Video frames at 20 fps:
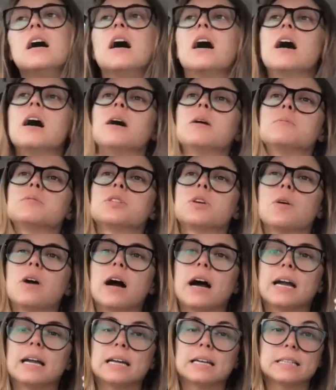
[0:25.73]
So
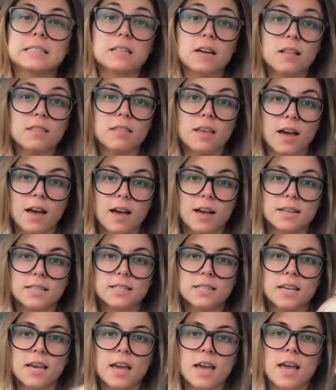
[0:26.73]
I had done
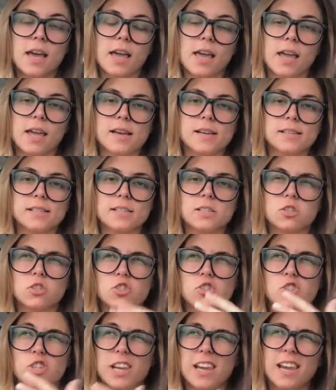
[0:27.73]
that, and in
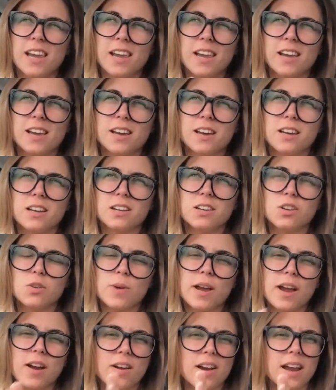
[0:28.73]

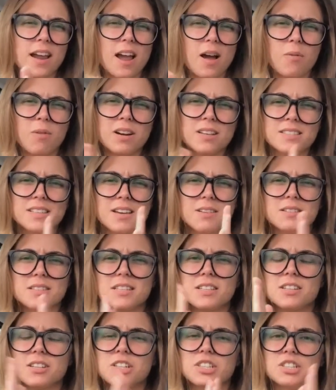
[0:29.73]
January, I want to say it was
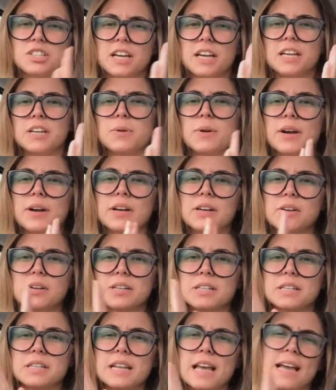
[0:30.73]
either January or
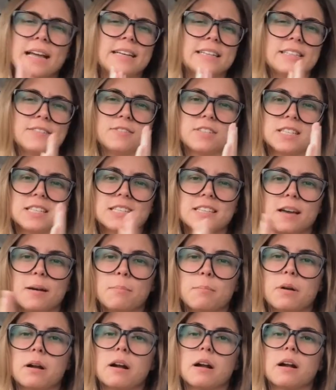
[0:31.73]
end of
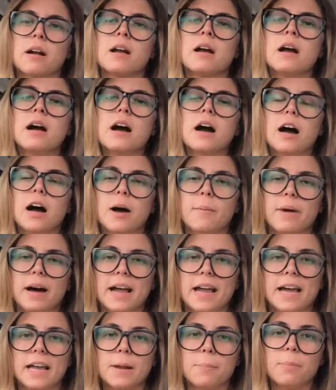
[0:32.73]
December, I
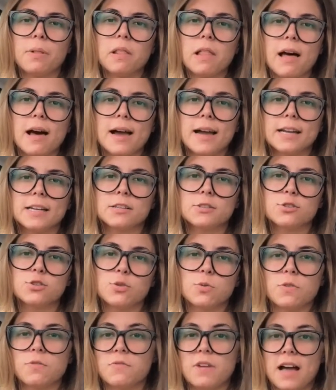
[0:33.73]
had applied to
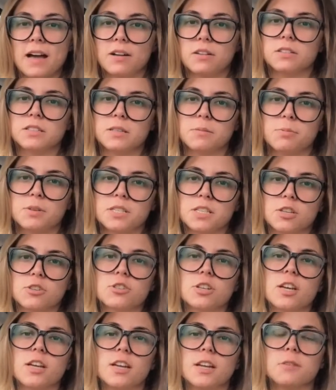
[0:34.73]
a faculty
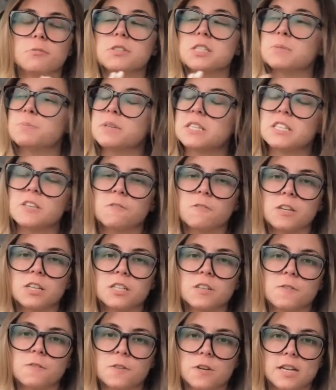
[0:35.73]
position. It was specific to
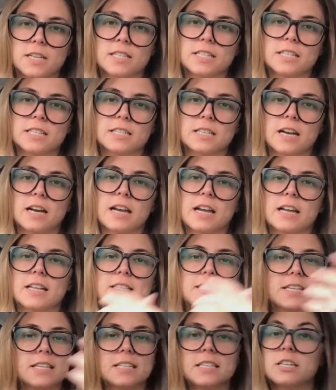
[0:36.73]
forensic science.
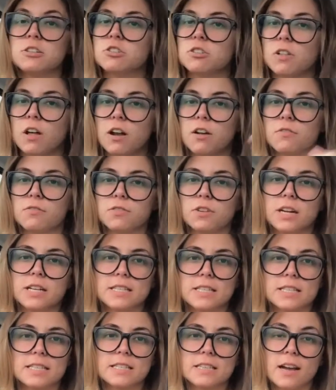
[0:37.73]
I teach a lot of
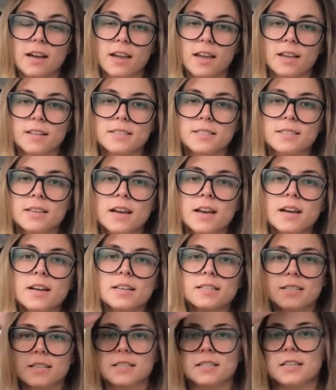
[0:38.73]
forensic science
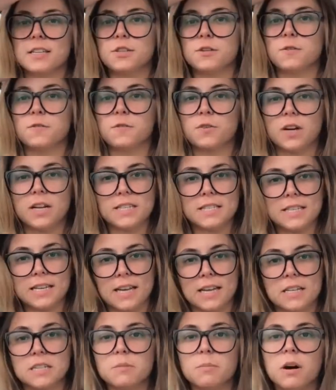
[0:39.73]
since I do forensic
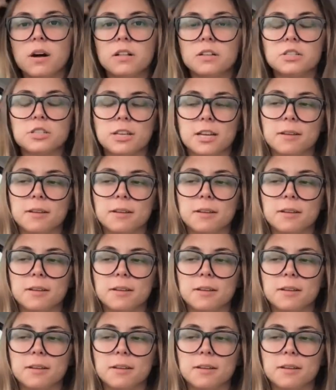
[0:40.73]
entomology.